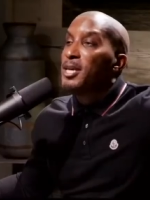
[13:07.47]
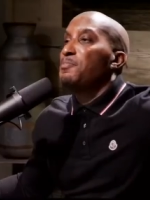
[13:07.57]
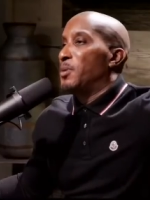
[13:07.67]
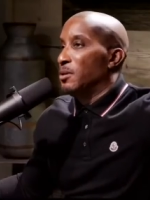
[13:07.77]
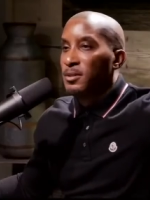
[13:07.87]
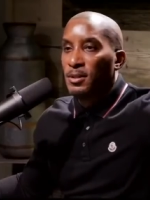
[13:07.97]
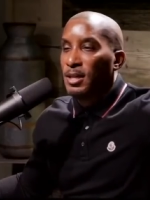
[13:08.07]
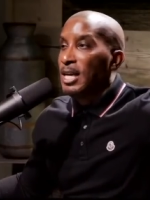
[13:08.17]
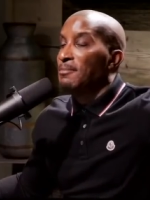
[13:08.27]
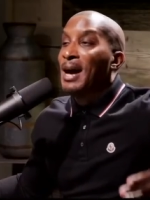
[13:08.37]
people
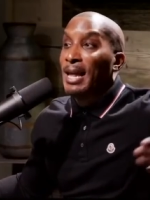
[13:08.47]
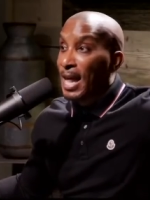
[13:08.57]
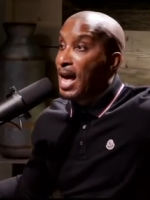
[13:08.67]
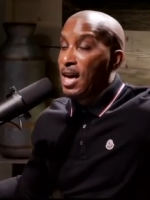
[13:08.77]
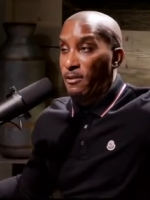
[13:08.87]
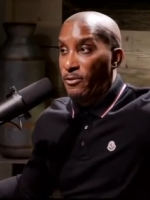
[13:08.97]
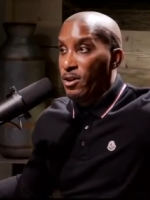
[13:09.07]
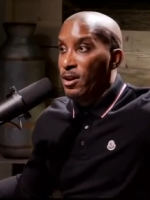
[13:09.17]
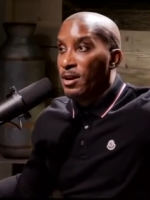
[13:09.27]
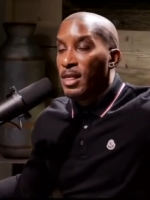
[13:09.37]
in my life
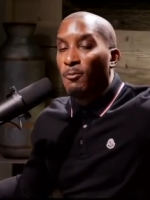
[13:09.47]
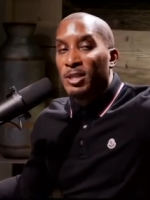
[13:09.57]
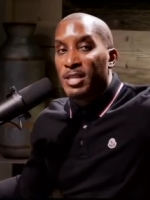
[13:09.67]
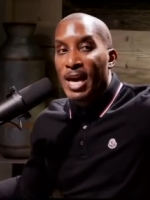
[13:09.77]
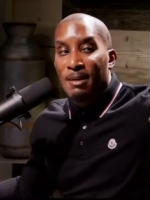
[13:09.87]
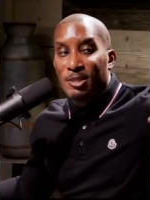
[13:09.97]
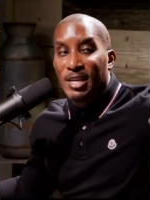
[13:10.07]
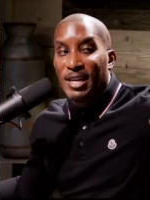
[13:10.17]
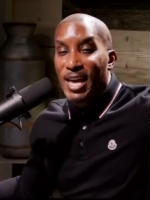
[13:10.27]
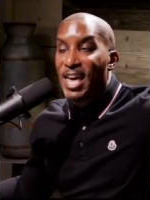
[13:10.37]
that when times
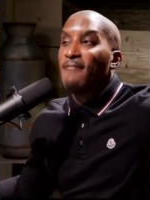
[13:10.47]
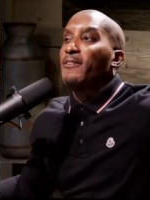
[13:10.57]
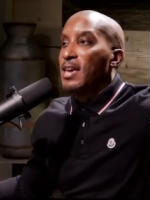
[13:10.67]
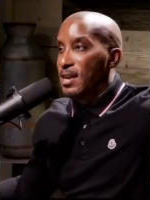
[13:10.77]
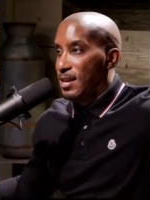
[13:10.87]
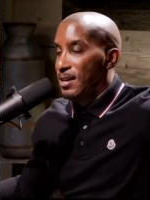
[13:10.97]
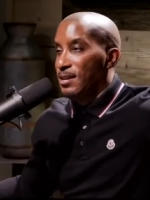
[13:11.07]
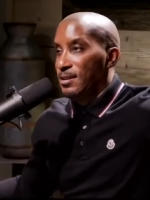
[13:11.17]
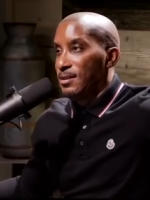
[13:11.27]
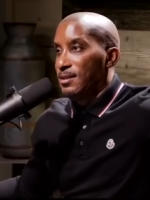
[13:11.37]
get heavy
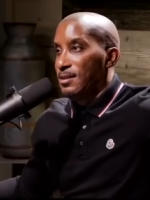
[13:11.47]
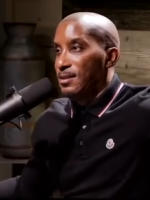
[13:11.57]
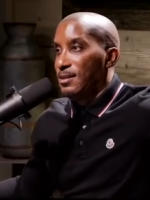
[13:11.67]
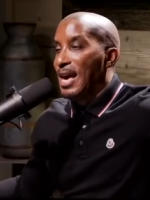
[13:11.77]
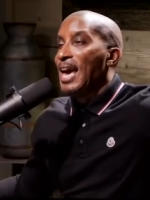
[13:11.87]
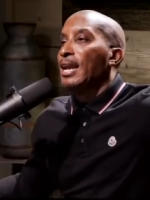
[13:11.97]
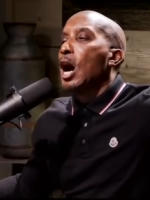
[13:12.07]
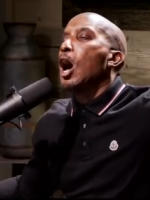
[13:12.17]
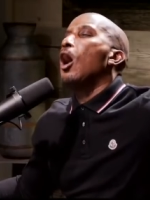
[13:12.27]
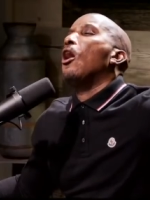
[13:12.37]
and
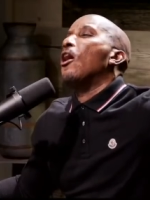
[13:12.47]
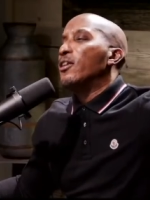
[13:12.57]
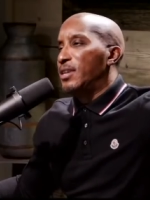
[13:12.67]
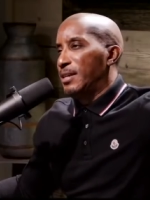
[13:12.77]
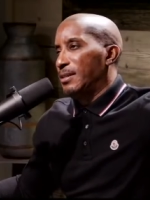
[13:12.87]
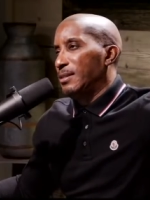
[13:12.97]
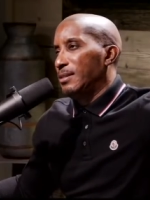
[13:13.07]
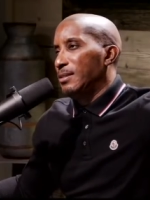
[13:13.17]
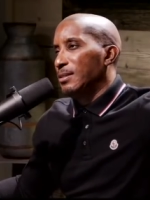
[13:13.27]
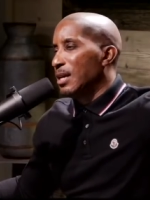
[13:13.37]
hard,
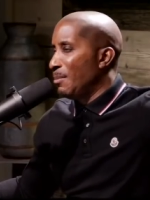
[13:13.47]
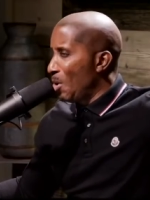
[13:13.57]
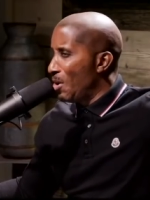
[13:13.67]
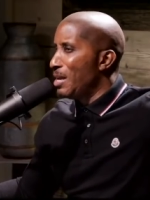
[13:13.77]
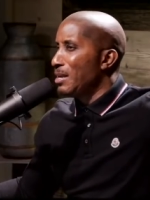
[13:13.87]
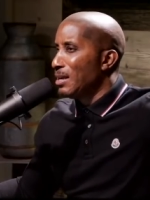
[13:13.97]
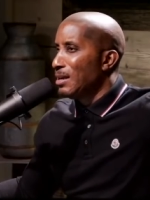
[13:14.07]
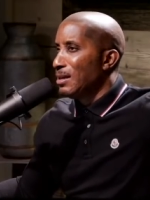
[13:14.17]
come on,